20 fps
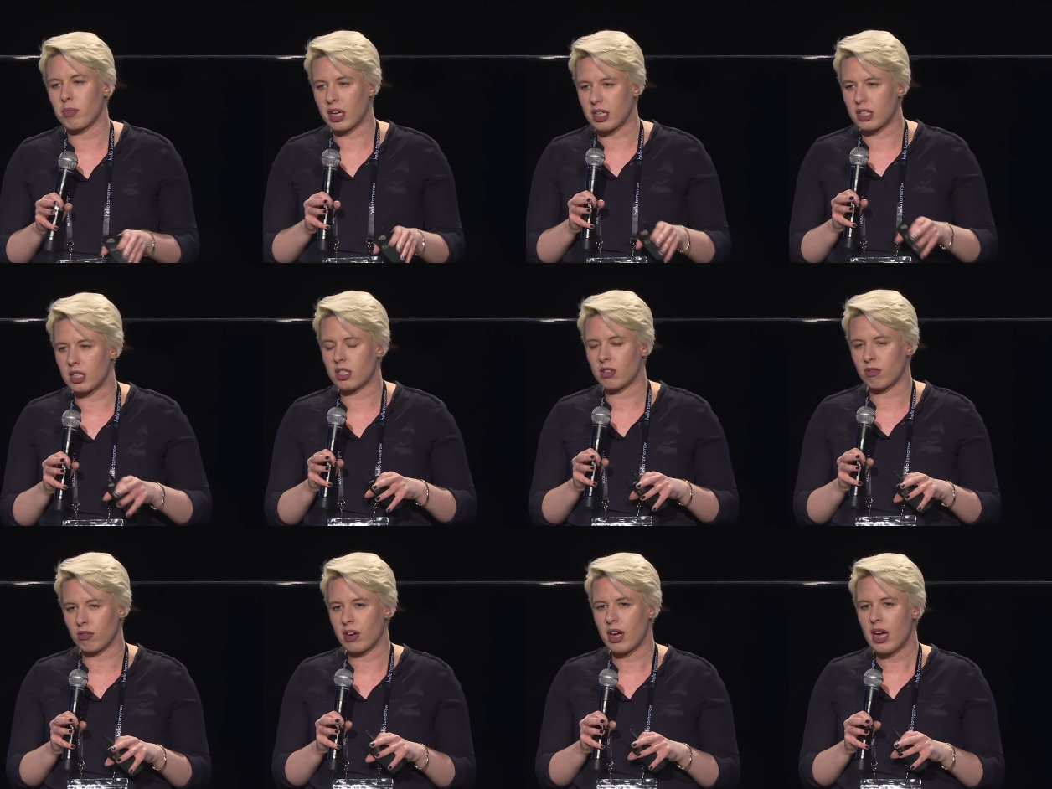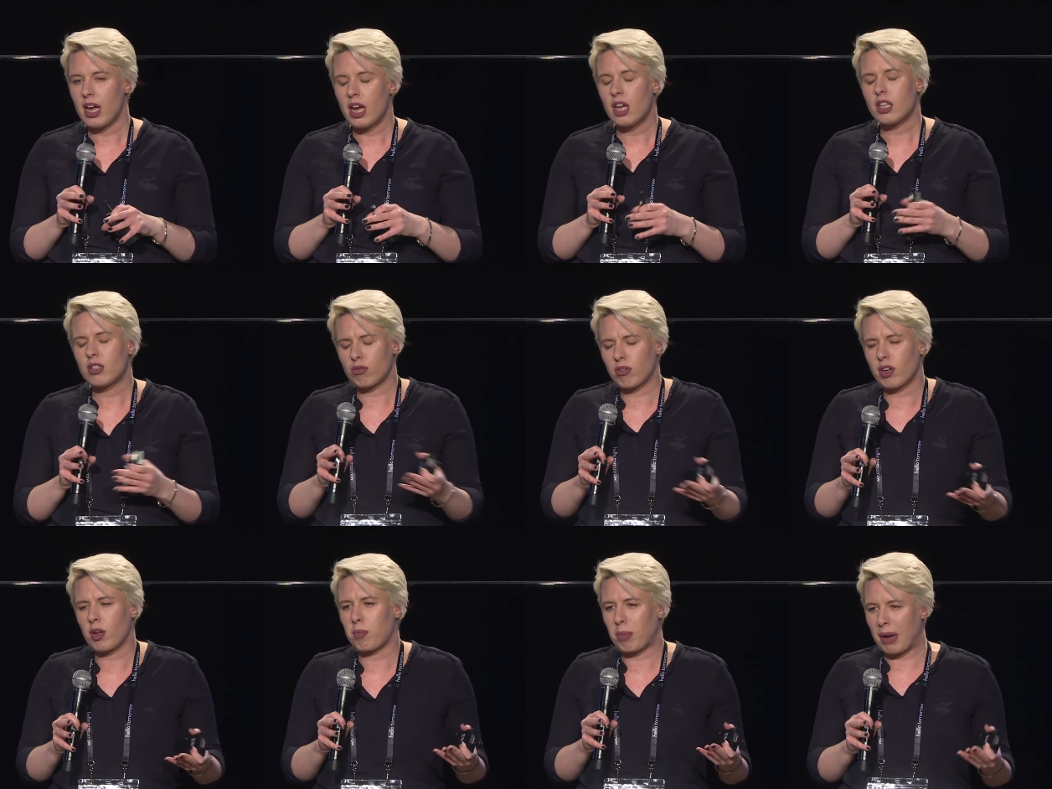because it's
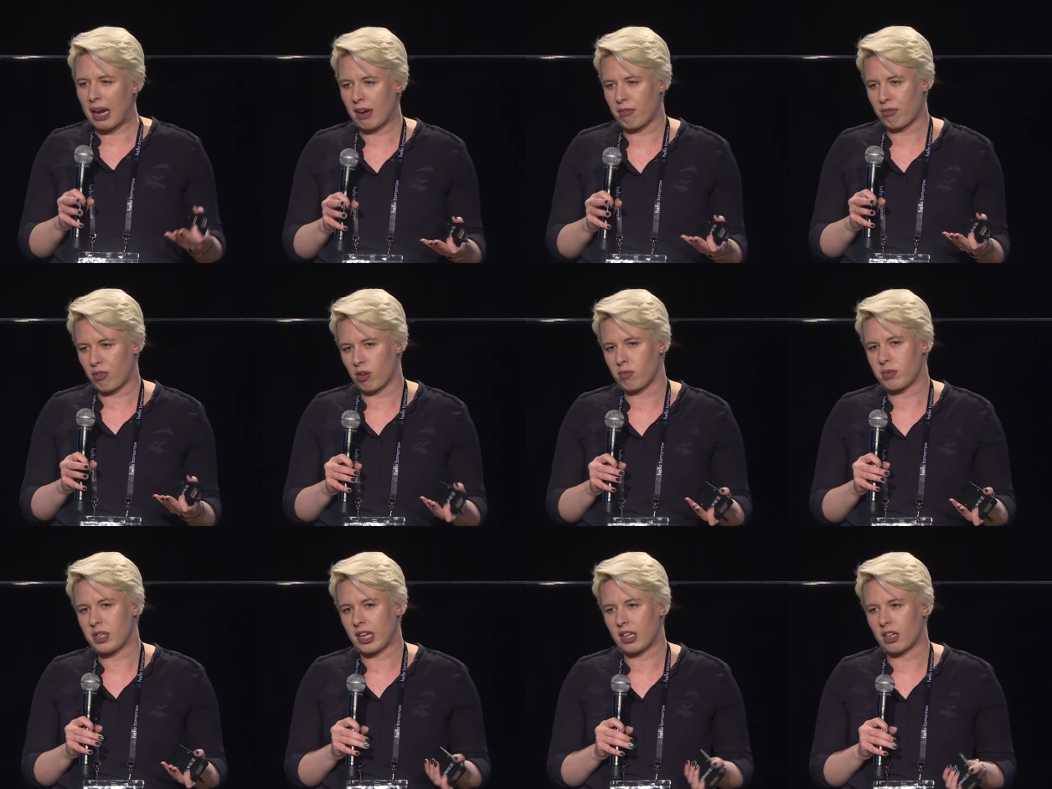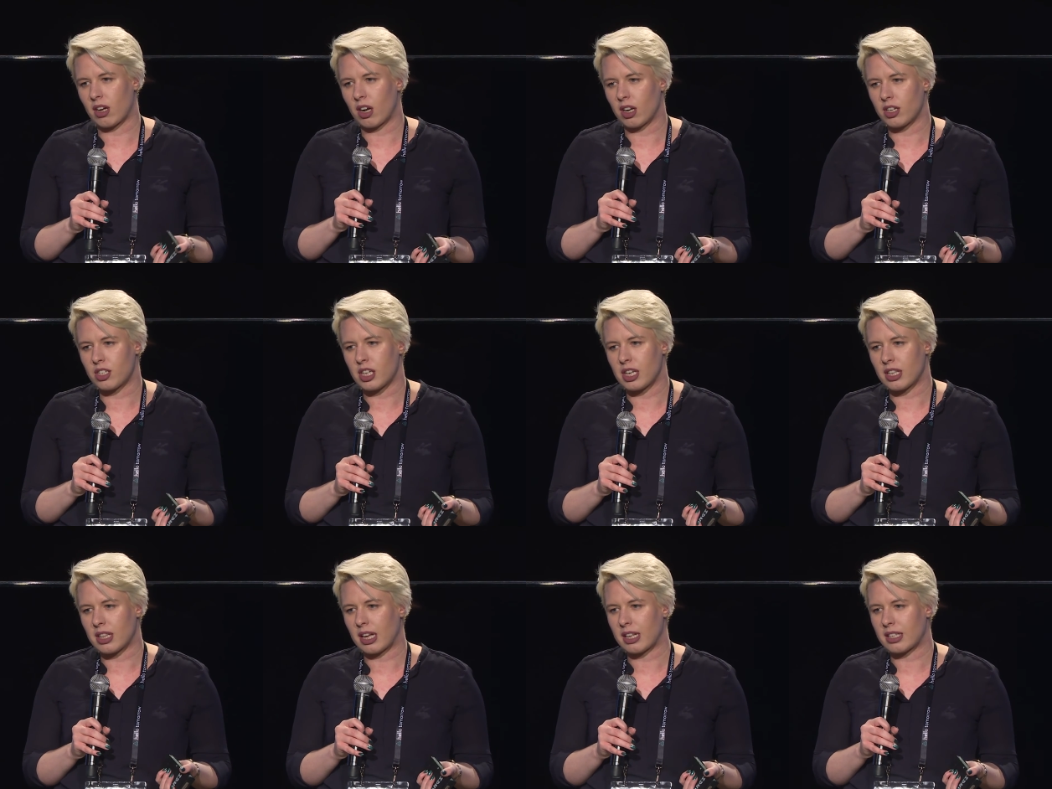a real platform
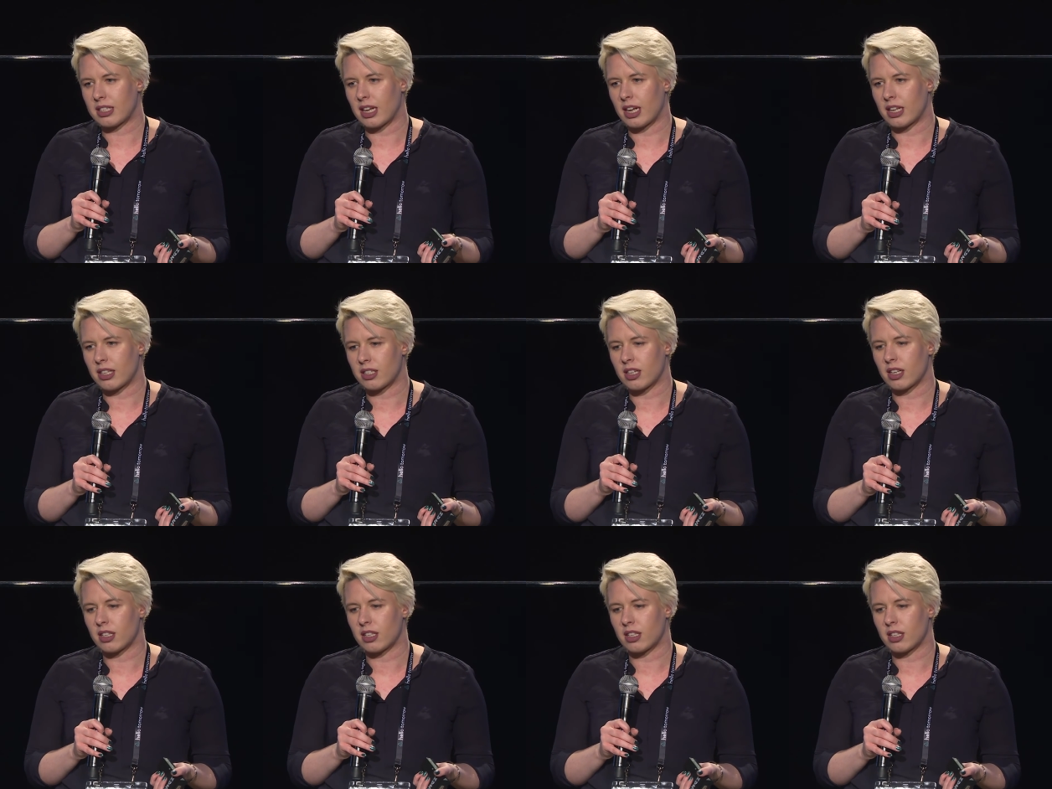technology in that sense.